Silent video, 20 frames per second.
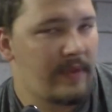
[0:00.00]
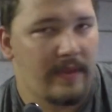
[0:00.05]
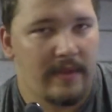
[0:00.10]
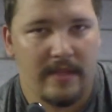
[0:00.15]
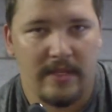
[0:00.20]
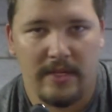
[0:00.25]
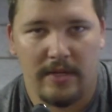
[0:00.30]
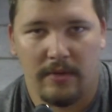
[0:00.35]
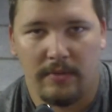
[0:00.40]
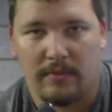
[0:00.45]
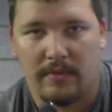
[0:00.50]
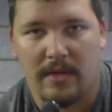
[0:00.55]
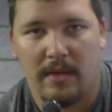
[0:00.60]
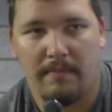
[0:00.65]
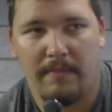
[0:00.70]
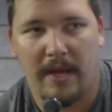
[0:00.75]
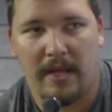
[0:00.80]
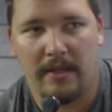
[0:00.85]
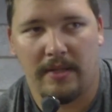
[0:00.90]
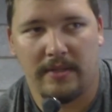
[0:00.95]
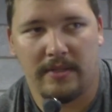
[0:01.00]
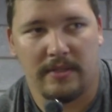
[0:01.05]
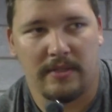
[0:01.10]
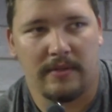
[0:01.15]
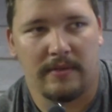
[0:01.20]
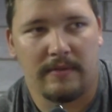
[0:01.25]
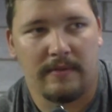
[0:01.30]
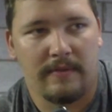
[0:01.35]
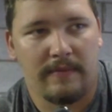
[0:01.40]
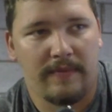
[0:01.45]
you know, Cabela's
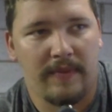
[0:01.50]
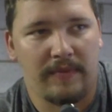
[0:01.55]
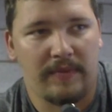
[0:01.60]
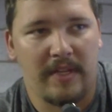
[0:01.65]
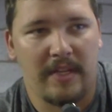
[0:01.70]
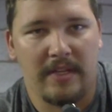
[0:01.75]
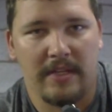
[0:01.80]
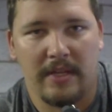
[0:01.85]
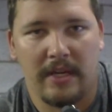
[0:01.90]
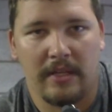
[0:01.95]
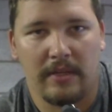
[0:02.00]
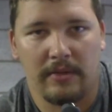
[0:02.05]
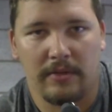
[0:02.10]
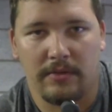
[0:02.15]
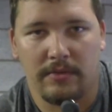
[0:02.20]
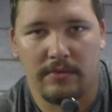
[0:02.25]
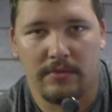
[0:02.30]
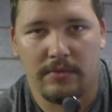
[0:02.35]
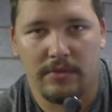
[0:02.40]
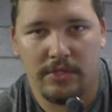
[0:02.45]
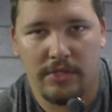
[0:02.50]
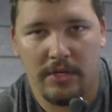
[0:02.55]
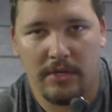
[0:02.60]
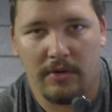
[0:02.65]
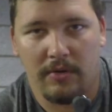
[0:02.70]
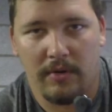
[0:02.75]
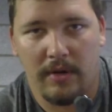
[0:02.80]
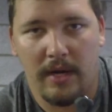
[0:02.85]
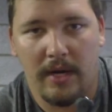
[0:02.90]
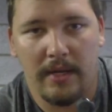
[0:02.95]
$15 junk
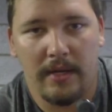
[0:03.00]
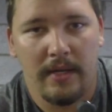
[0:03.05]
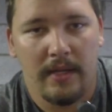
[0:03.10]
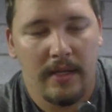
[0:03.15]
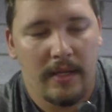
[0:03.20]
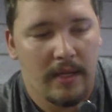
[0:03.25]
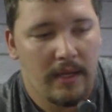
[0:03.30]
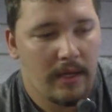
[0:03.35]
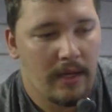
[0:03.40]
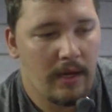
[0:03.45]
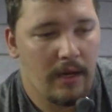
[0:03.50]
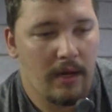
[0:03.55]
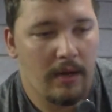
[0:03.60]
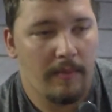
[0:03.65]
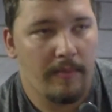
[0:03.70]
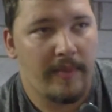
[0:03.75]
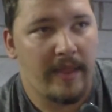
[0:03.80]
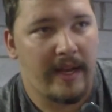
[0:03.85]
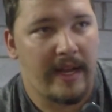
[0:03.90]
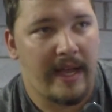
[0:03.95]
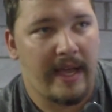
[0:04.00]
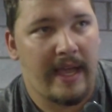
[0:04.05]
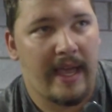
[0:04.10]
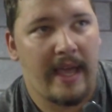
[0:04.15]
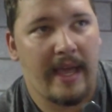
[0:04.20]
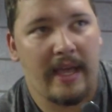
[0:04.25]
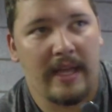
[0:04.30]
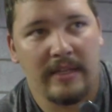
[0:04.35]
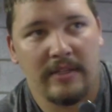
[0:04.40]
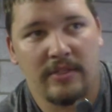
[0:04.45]
rod that I
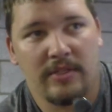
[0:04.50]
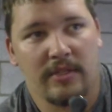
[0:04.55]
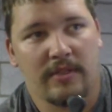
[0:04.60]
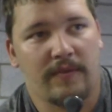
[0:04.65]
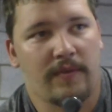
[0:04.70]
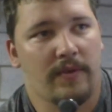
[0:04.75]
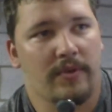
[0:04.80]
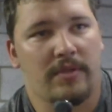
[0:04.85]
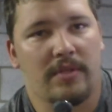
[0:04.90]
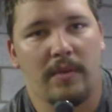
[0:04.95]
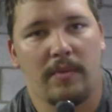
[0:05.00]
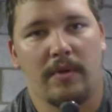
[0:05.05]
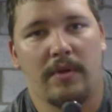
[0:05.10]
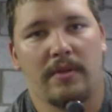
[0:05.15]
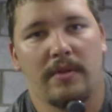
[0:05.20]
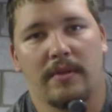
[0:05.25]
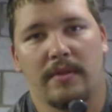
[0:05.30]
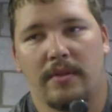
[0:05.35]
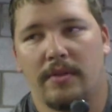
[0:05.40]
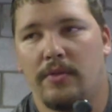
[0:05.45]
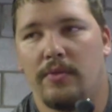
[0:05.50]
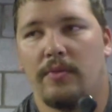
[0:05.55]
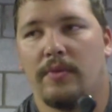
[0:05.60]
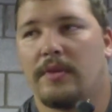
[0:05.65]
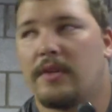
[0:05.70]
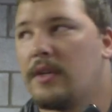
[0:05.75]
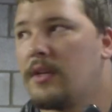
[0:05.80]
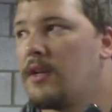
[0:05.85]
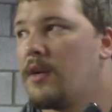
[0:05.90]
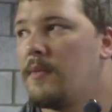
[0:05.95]
had just for someone who
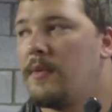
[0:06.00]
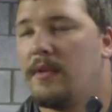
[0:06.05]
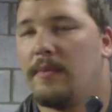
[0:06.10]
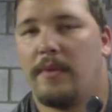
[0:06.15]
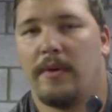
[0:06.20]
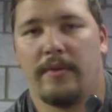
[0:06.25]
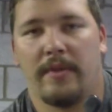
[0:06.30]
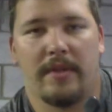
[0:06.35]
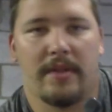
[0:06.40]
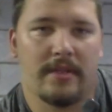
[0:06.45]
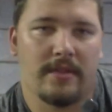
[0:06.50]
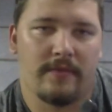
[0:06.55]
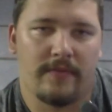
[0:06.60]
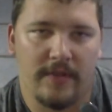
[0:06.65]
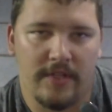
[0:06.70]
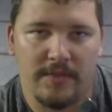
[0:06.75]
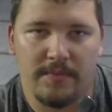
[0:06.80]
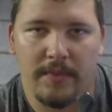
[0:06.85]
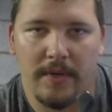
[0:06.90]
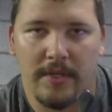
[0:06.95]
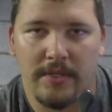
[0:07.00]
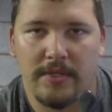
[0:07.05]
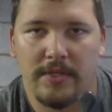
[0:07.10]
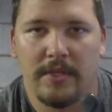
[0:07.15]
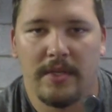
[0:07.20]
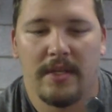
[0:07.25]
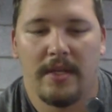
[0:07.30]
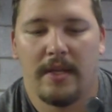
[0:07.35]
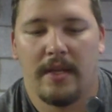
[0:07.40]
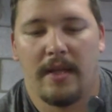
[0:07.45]
could come on the boat that doesn't fish much,
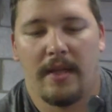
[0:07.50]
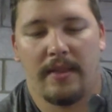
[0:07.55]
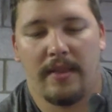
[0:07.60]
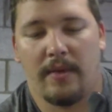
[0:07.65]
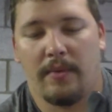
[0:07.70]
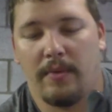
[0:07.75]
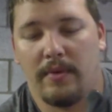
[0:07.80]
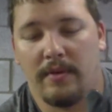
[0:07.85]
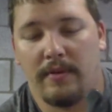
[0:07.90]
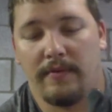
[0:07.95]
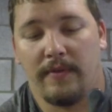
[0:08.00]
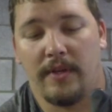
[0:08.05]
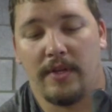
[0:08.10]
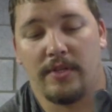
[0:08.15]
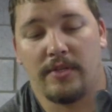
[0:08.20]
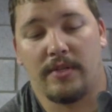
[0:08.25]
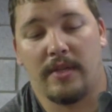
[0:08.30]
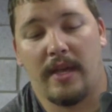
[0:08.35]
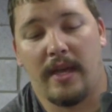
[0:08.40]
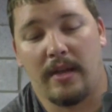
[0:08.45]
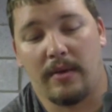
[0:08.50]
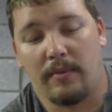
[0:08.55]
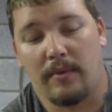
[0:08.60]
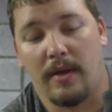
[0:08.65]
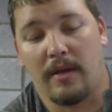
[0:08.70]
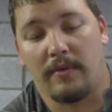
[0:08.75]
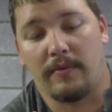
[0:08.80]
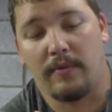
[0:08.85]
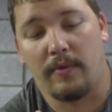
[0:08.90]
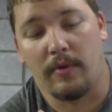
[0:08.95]
and they wanted to fish. I had a
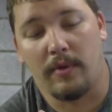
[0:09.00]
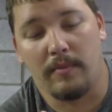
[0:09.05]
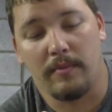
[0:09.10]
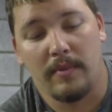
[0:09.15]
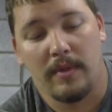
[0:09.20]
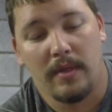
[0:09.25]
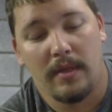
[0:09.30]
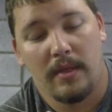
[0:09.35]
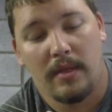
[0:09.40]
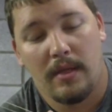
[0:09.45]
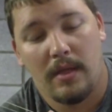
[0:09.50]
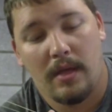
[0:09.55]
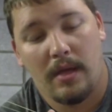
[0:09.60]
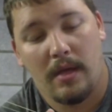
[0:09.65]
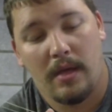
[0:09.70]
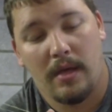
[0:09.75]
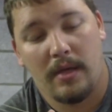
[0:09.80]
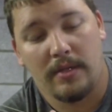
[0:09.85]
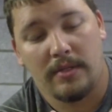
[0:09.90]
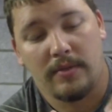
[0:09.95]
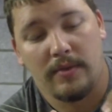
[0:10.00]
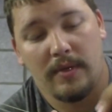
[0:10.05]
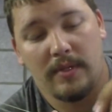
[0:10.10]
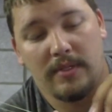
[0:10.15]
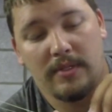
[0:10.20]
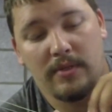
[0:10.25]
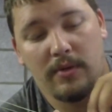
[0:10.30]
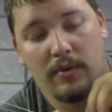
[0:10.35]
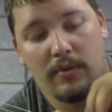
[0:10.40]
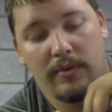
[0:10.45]
rod for them. So I
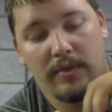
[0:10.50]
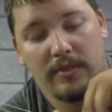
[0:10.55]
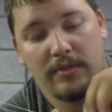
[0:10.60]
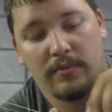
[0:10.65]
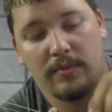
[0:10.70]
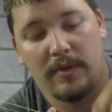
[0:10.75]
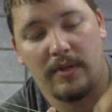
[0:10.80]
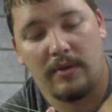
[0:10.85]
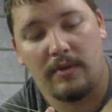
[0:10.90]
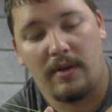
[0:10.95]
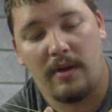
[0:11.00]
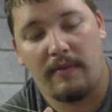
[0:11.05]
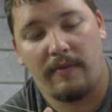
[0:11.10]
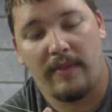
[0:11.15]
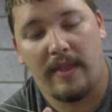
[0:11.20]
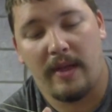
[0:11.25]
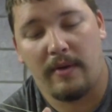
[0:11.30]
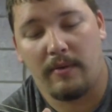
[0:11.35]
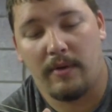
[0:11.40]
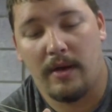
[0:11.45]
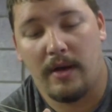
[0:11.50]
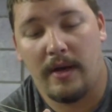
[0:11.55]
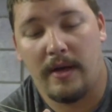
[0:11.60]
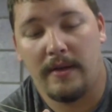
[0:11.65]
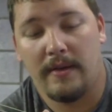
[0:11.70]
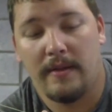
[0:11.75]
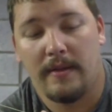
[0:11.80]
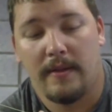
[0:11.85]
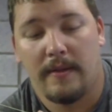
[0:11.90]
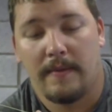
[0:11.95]
stole this reel off that rod
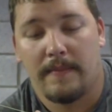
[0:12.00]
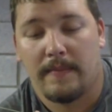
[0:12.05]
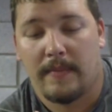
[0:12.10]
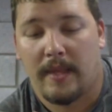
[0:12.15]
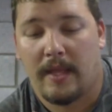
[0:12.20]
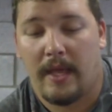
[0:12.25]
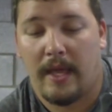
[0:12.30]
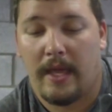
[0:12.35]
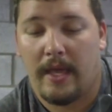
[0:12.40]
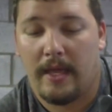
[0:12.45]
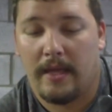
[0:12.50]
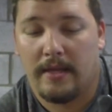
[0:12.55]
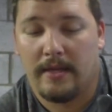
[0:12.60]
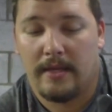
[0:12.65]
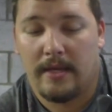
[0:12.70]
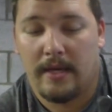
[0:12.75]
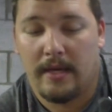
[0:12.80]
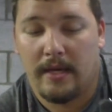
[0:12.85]
and